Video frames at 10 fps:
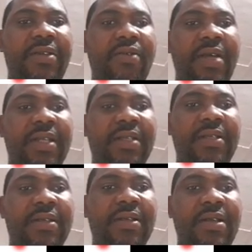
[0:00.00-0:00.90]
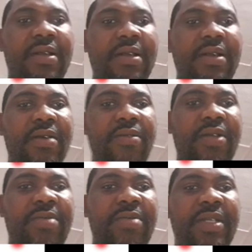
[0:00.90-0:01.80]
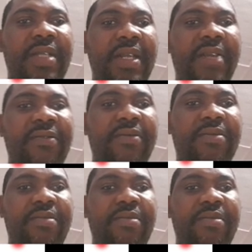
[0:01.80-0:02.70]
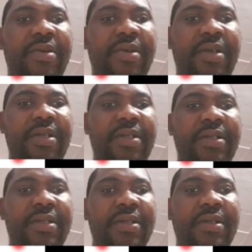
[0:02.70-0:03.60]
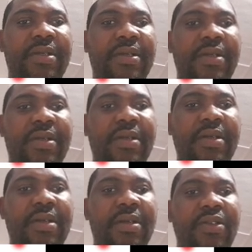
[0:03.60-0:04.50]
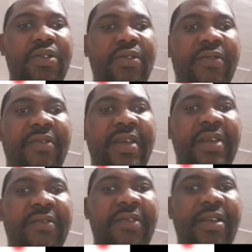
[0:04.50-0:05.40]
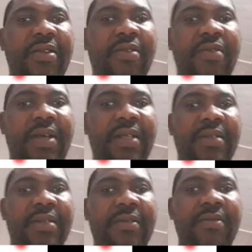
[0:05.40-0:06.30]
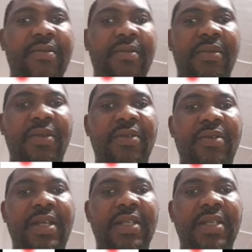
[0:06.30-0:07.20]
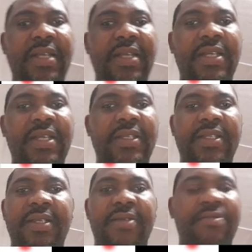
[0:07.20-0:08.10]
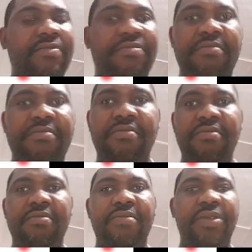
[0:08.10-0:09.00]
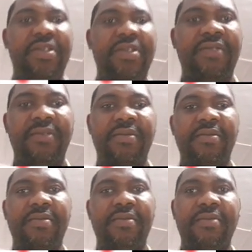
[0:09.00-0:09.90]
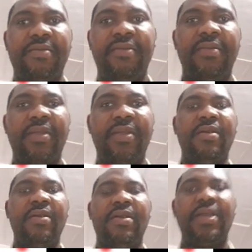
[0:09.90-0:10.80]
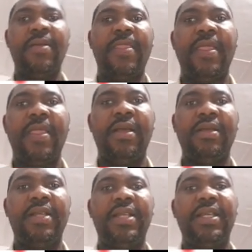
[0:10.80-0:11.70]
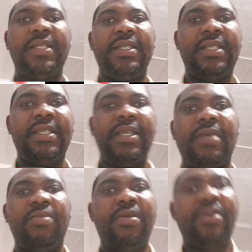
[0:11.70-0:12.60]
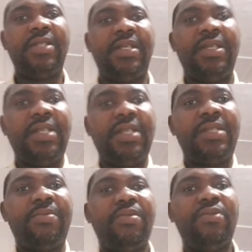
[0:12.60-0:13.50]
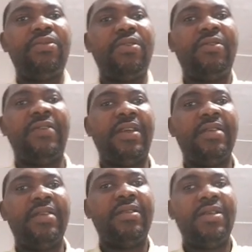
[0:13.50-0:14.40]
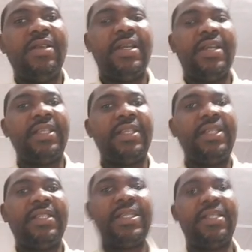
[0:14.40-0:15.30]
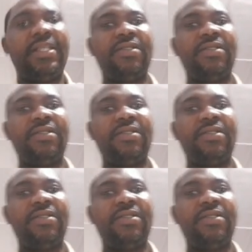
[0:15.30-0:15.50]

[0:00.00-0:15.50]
watts, which means 11.25 kilowatts. So the answer here is C. Beautiful. Okay, and here it says a body is pulled over at a distance of